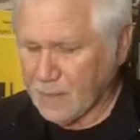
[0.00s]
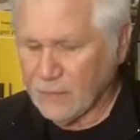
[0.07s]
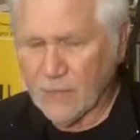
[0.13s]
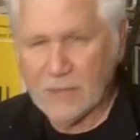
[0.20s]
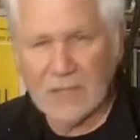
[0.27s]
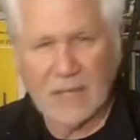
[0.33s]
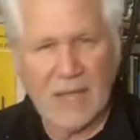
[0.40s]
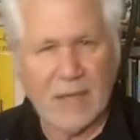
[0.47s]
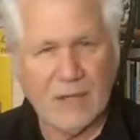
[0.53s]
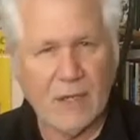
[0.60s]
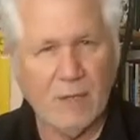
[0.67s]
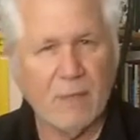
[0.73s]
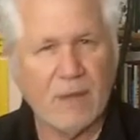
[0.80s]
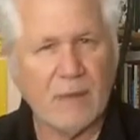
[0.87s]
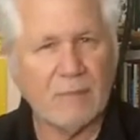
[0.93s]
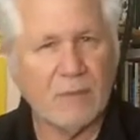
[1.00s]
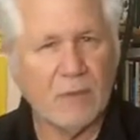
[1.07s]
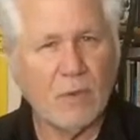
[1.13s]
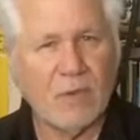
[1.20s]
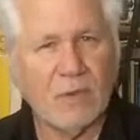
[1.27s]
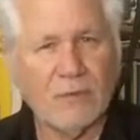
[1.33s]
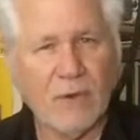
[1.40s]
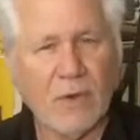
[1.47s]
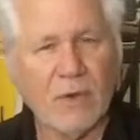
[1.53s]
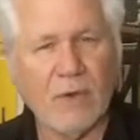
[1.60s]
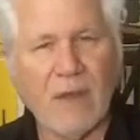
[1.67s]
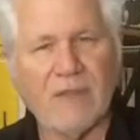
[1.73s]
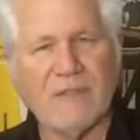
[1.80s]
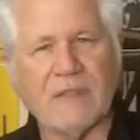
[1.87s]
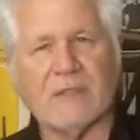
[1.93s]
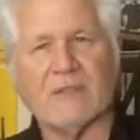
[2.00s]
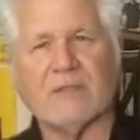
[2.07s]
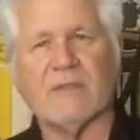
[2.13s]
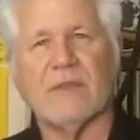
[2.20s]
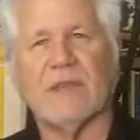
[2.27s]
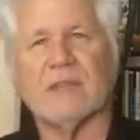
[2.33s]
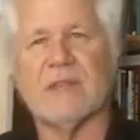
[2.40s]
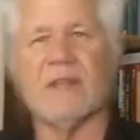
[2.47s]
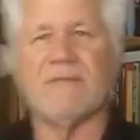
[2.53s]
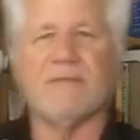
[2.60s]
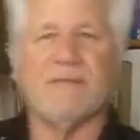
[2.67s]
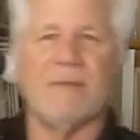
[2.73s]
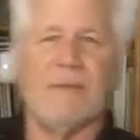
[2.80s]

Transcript: First thing I do when I'm doing a photograph is I